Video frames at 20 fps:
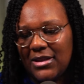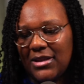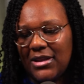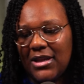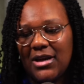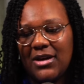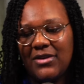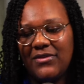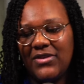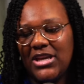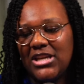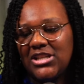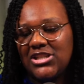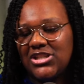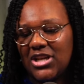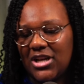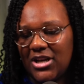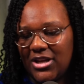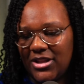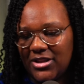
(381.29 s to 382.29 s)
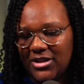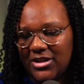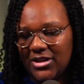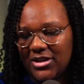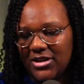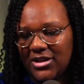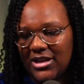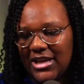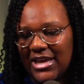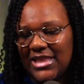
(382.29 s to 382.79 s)
Love each
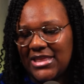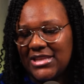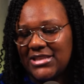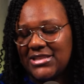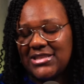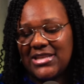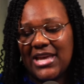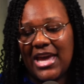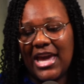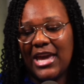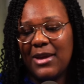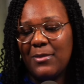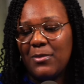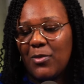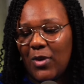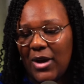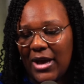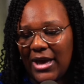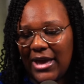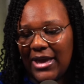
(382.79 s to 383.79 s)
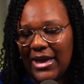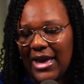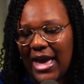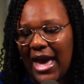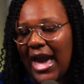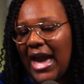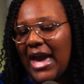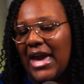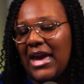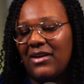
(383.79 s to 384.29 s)
other in the same way
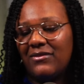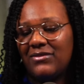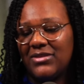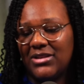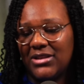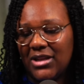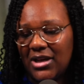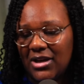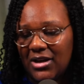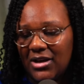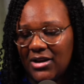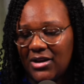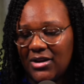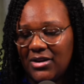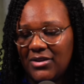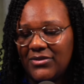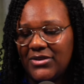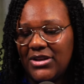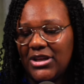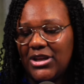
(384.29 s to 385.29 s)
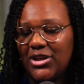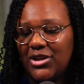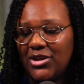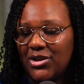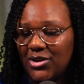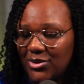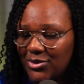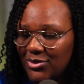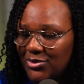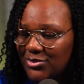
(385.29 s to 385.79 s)
I have loved
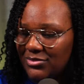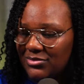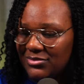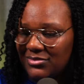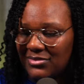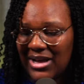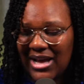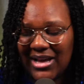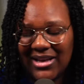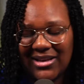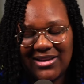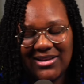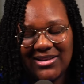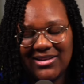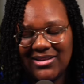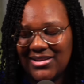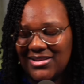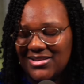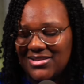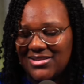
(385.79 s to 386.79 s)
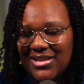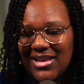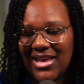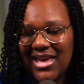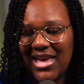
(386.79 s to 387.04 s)
you." My goodness.